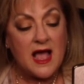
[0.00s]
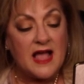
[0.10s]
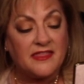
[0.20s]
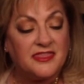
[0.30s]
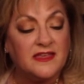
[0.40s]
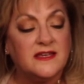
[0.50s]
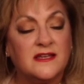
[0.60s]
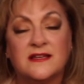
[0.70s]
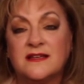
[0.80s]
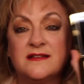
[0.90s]
I
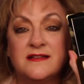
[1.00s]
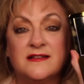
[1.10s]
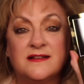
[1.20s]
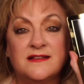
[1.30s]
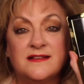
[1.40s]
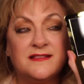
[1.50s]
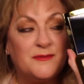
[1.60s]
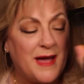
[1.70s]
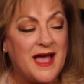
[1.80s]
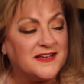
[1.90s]
think the
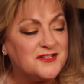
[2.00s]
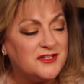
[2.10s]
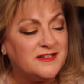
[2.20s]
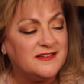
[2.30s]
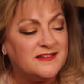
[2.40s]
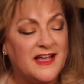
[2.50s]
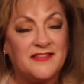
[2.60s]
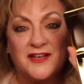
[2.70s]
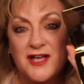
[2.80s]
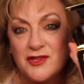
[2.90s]
packaging and
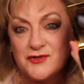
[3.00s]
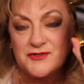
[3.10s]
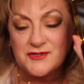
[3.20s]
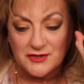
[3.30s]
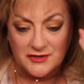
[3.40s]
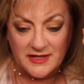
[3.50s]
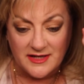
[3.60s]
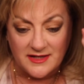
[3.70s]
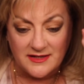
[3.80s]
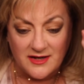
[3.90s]
the colors to look
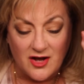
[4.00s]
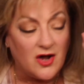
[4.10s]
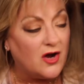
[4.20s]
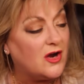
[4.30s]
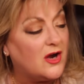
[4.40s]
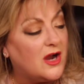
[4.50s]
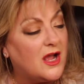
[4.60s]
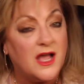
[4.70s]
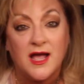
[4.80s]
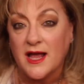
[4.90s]
at are
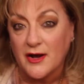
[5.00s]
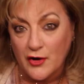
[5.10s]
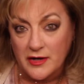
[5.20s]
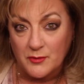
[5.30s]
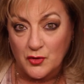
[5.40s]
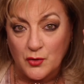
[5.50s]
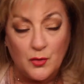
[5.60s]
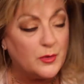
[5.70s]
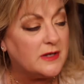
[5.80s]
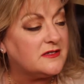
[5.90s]
incredible.
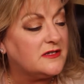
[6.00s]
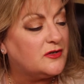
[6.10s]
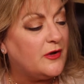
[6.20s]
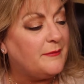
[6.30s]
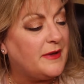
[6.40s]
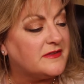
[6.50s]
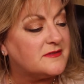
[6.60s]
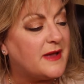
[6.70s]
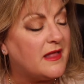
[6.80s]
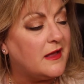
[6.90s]
Would I tell you to go out and buy this
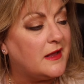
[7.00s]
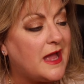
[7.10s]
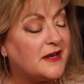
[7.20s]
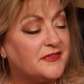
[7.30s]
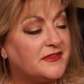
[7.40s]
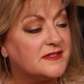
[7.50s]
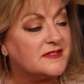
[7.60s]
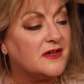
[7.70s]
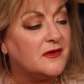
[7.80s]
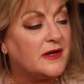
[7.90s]
palette? I don't think
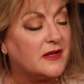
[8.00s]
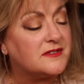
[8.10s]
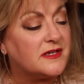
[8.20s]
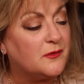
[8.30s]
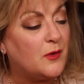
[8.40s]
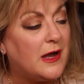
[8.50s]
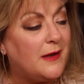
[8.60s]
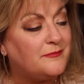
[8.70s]
so, and I'll tell you why.